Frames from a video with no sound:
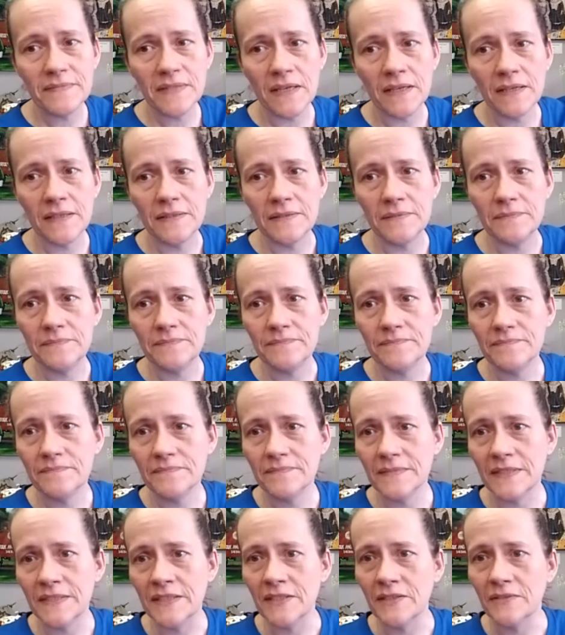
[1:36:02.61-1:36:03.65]
Um,
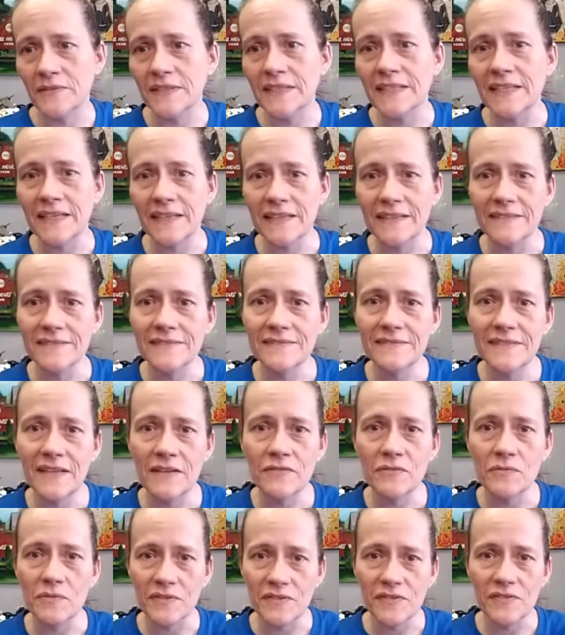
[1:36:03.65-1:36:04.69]
you know, and again,
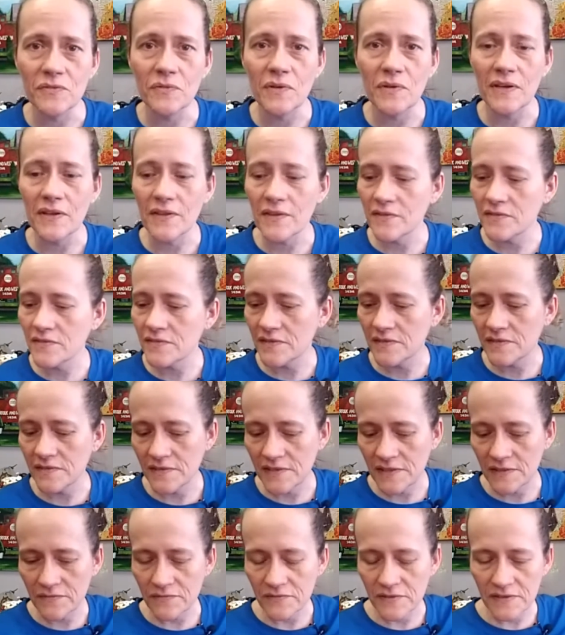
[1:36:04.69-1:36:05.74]
every once in a while there's a
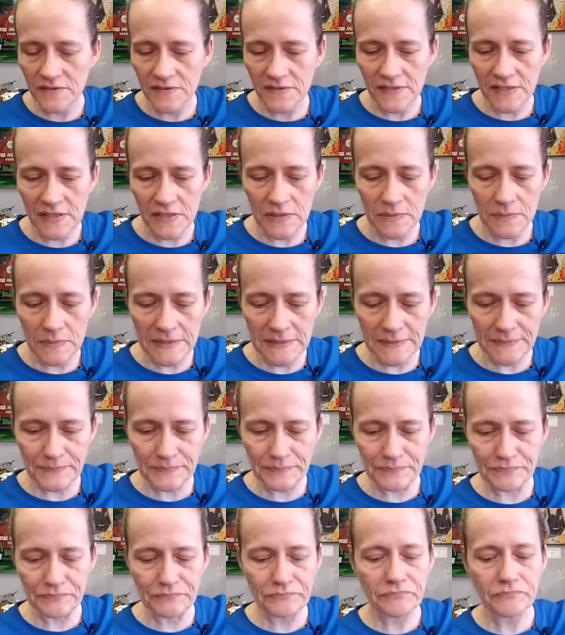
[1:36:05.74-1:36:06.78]
difference there, but
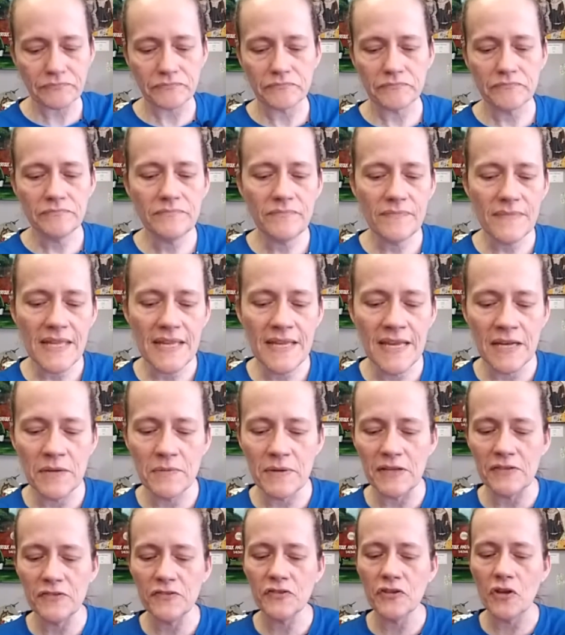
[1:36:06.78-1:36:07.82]

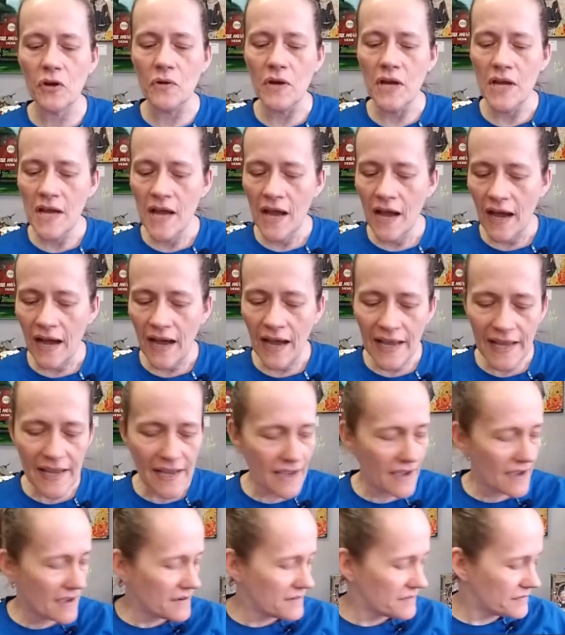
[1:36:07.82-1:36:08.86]
anyway, so I
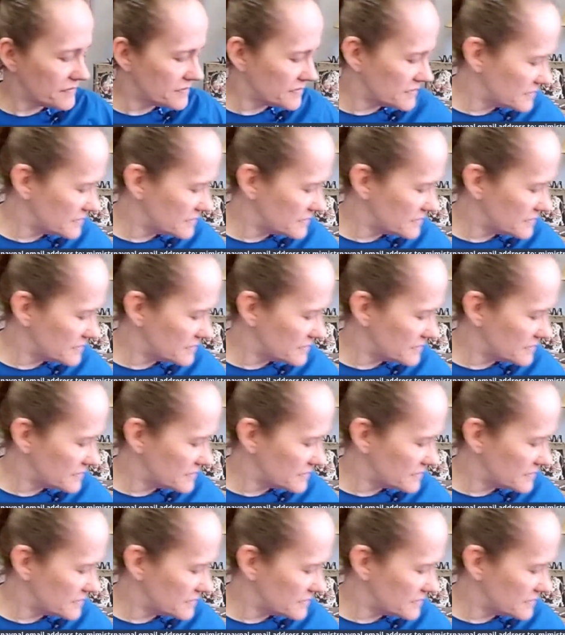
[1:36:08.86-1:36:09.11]
have